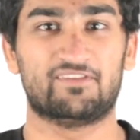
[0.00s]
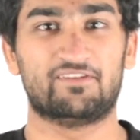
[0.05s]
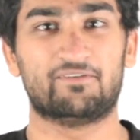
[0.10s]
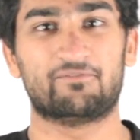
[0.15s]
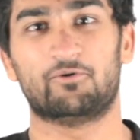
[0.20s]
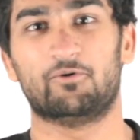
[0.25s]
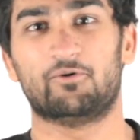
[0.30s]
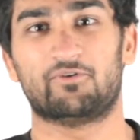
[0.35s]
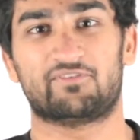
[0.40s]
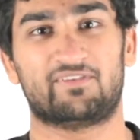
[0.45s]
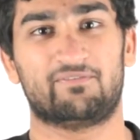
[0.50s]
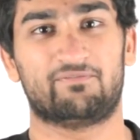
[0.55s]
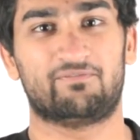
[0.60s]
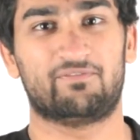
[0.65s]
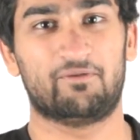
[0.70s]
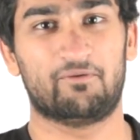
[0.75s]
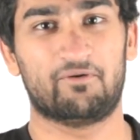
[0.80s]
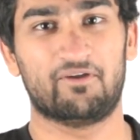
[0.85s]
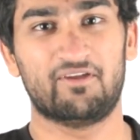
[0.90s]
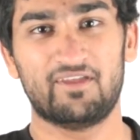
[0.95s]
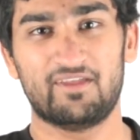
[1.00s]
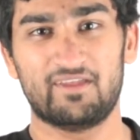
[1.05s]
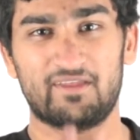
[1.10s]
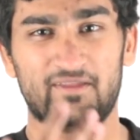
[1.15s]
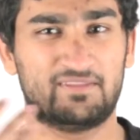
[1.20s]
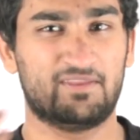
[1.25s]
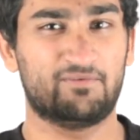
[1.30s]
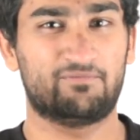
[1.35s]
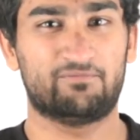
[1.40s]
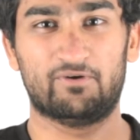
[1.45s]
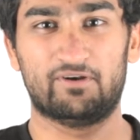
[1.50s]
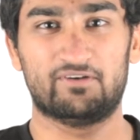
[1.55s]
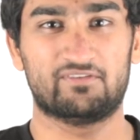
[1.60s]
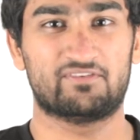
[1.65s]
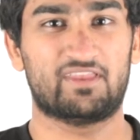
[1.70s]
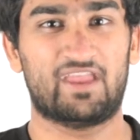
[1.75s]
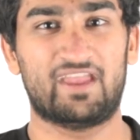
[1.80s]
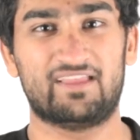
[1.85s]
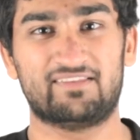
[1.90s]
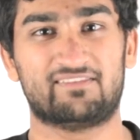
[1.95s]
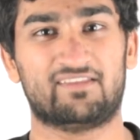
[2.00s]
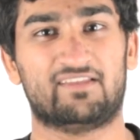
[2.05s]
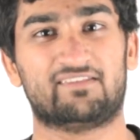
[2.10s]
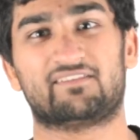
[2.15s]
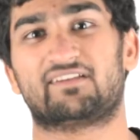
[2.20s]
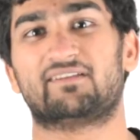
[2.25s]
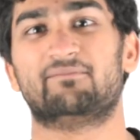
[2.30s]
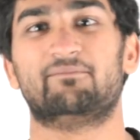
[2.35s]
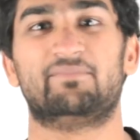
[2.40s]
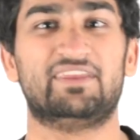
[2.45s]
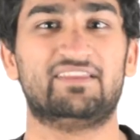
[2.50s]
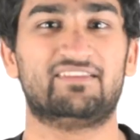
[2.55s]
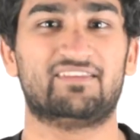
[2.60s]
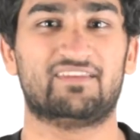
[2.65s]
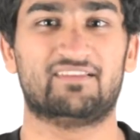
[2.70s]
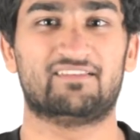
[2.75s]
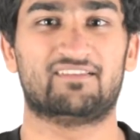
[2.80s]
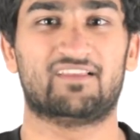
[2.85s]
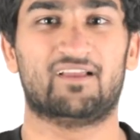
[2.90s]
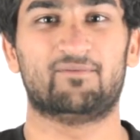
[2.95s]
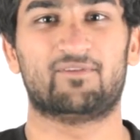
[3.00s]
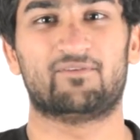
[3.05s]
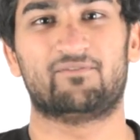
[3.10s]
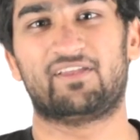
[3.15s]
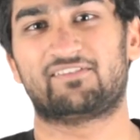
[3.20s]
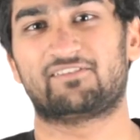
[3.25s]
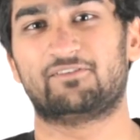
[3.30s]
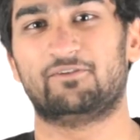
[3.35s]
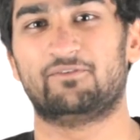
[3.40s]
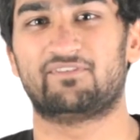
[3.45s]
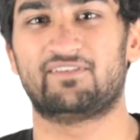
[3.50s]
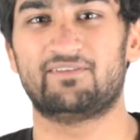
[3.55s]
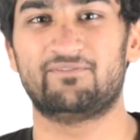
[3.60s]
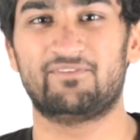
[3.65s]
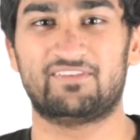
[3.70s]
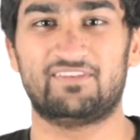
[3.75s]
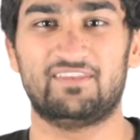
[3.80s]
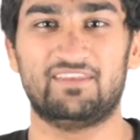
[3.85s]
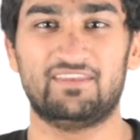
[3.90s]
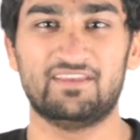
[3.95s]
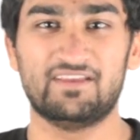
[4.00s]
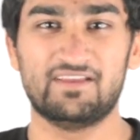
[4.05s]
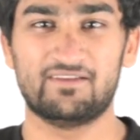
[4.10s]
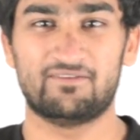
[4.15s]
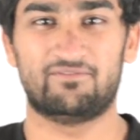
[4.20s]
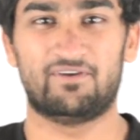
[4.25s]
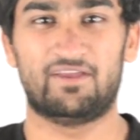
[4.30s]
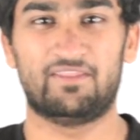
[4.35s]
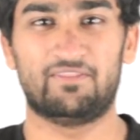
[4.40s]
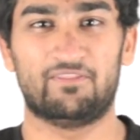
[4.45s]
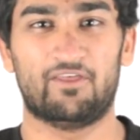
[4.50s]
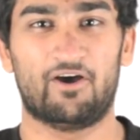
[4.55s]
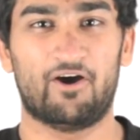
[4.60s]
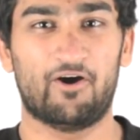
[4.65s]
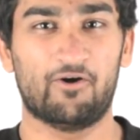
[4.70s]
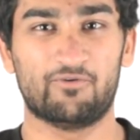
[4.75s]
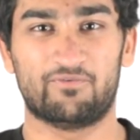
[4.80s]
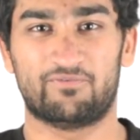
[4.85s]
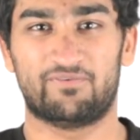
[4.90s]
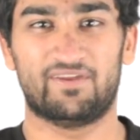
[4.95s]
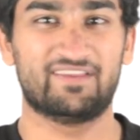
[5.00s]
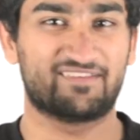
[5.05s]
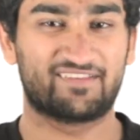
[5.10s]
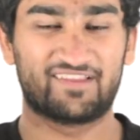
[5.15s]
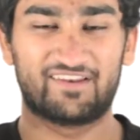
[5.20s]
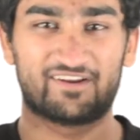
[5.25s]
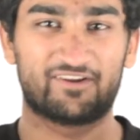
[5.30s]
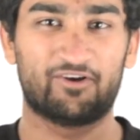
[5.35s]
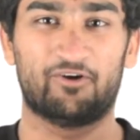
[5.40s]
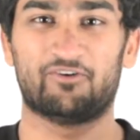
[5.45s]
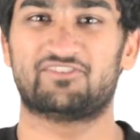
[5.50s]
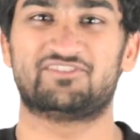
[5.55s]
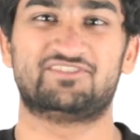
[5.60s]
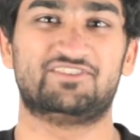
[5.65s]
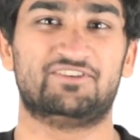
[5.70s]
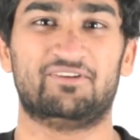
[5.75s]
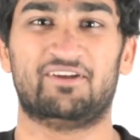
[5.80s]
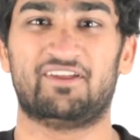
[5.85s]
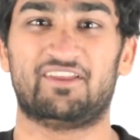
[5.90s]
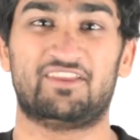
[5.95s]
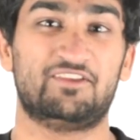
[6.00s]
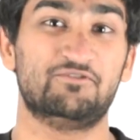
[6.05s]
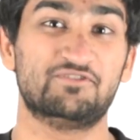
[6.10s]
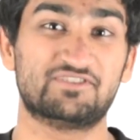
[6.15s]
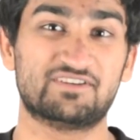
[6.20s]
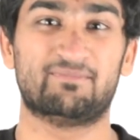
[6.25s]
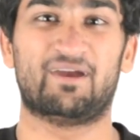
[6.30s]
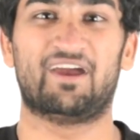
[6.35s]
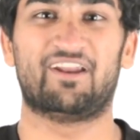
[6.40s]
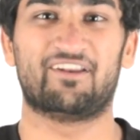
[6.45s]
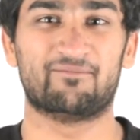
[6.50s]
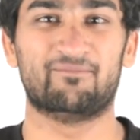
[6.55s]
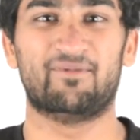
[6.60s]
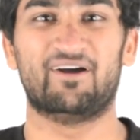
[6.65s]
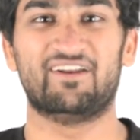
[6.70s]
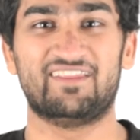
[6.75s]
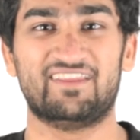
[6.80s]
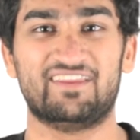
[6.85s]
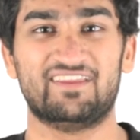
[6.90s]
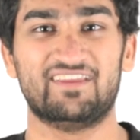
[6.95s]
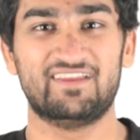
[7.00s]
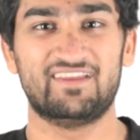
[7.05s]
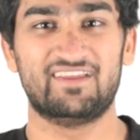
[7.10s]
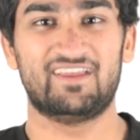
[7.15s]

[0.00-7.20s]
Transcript: And of course, if the different headsets are competing in terms of exclusivity, then the whole thing is going to cost you a huge amount of money.